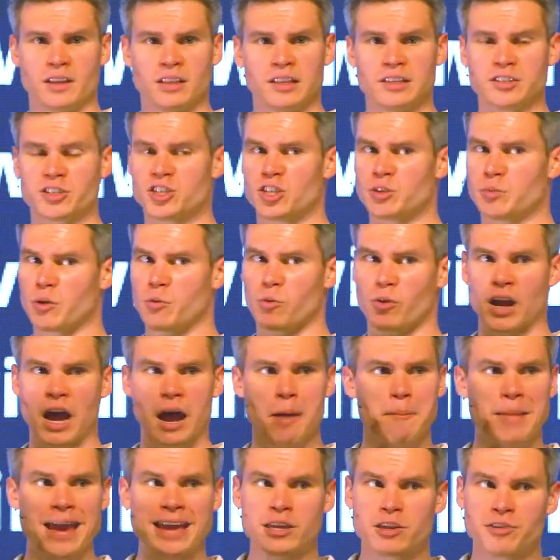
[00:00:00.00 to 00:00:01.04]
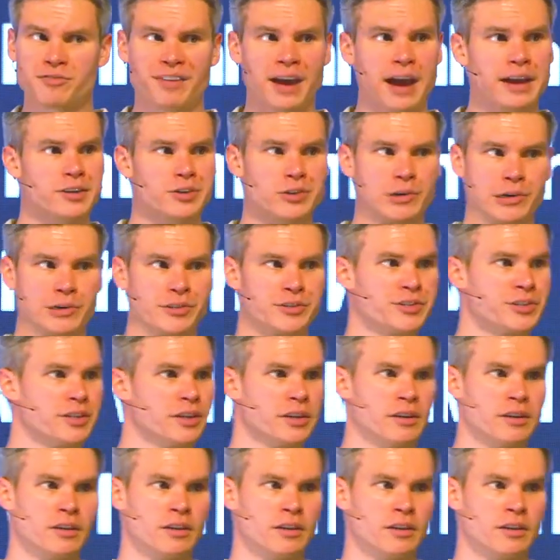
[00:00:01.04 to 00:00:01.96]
Listen to me, we're not manufacturers.